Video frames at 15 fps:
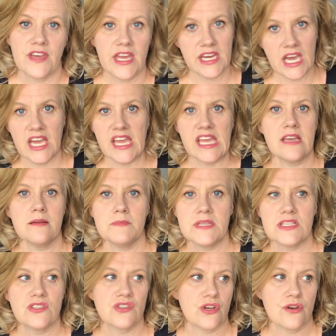And I
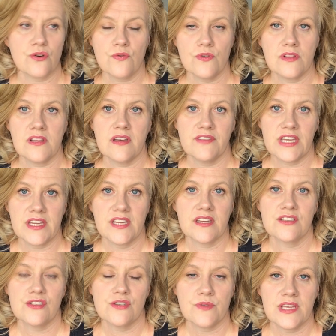am so
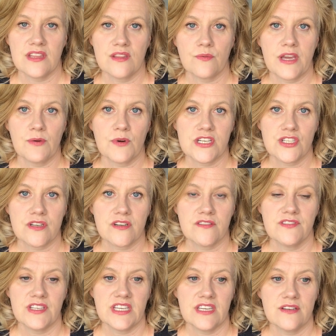loving doing the Weight Watcher
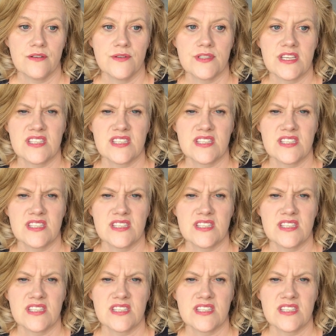videos,